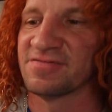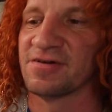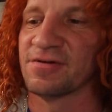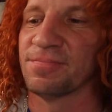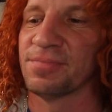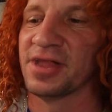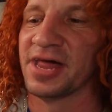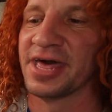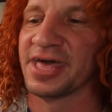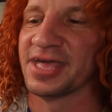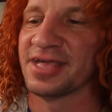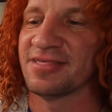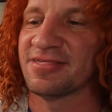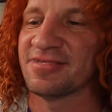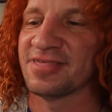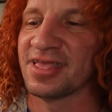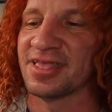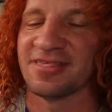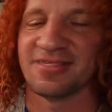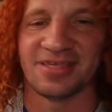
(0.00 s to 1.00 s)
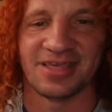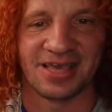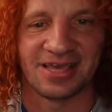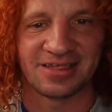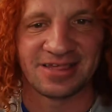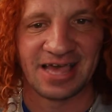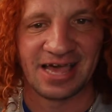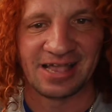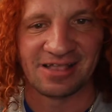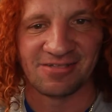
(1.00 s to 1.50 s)
appliance that
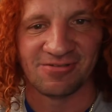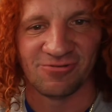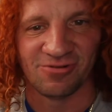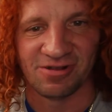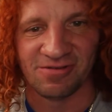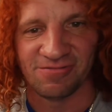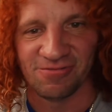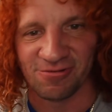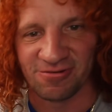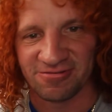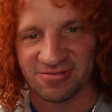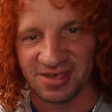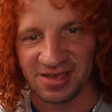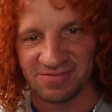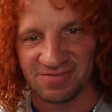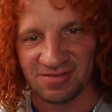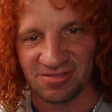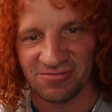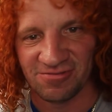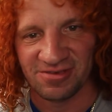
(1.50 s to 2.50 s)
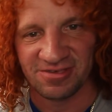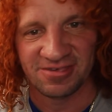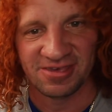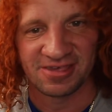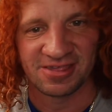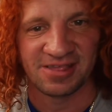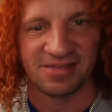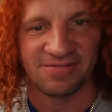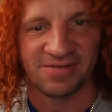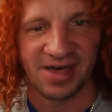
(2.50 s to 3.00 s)
stays on 24/7,
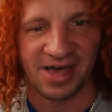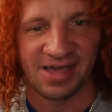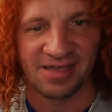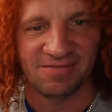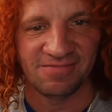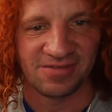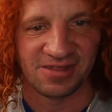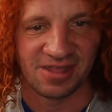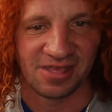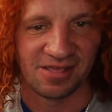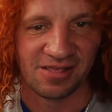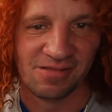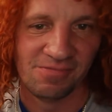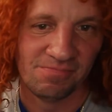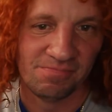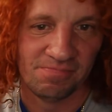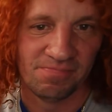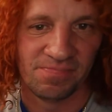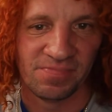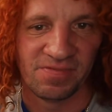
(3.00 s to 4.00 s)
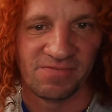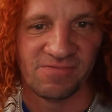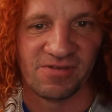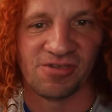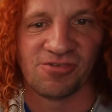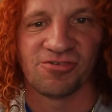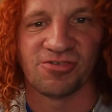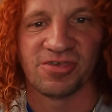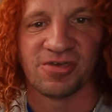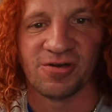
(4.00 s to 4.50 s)
365, and it
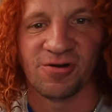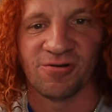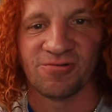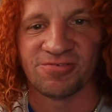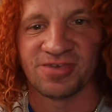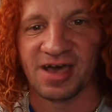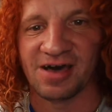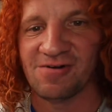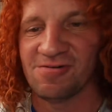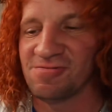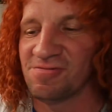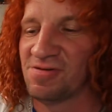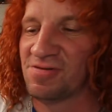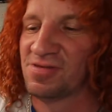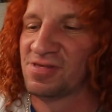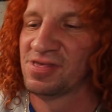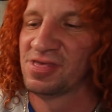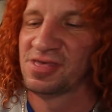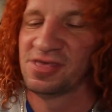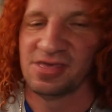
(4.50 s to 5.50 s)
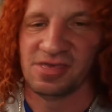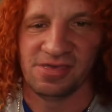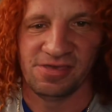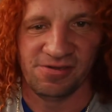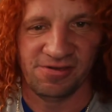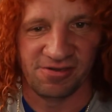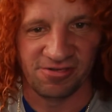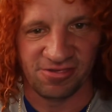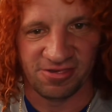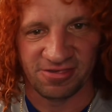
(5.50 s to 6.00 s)
eventually goes out,
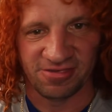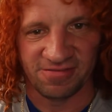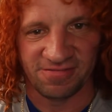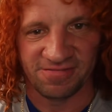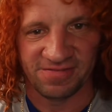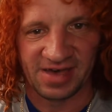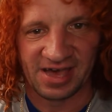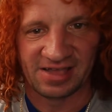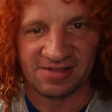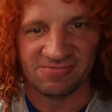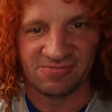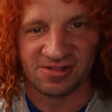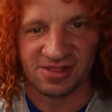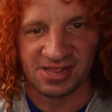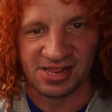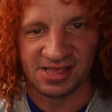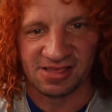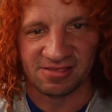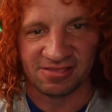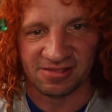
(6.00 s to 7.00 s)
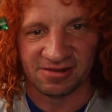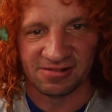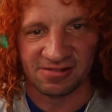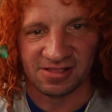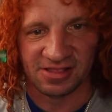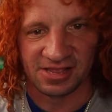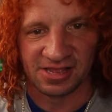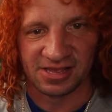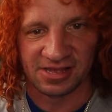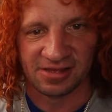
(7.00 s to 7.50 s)
you could just find one of these
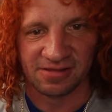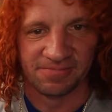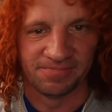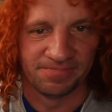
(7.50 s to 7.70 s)
little